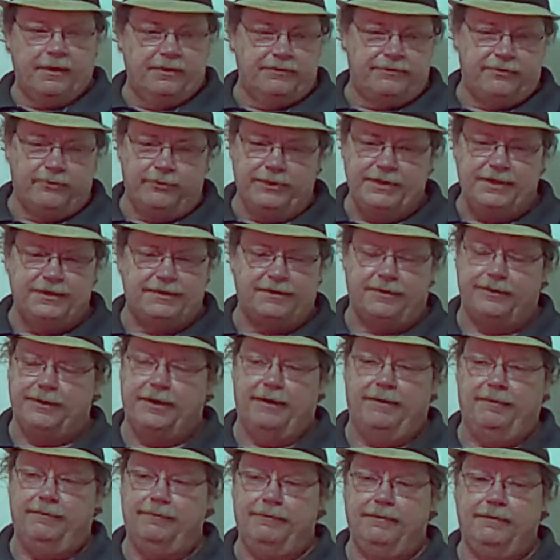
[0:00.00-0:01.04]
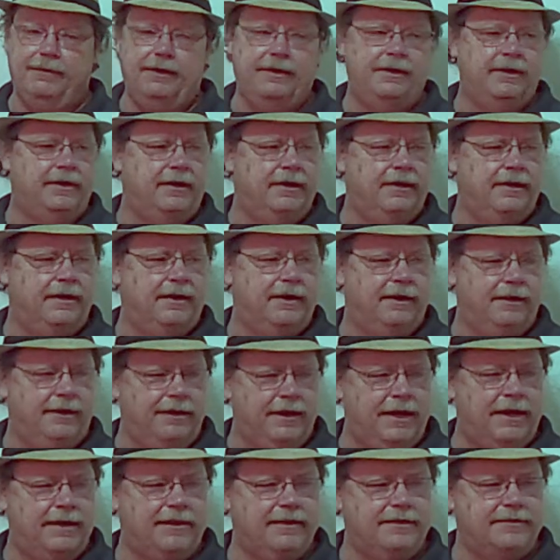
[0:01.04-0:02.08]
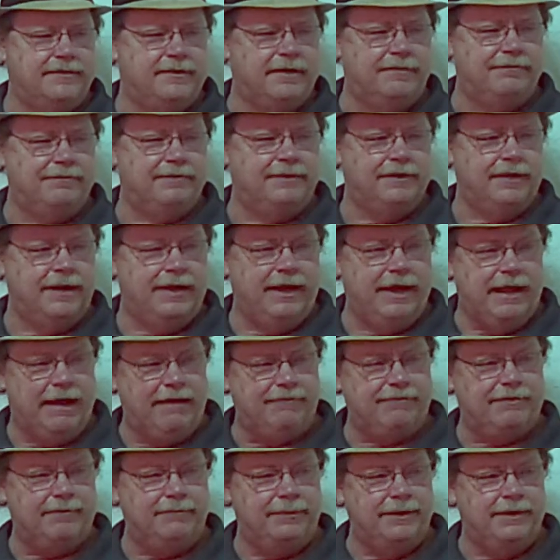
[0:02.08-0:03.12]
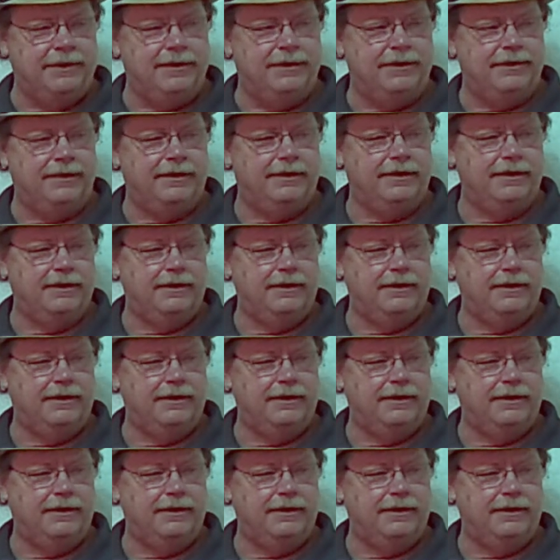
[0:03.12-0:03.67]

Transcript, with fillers: so we just don't know. And a lot of this stuff is gonna have to be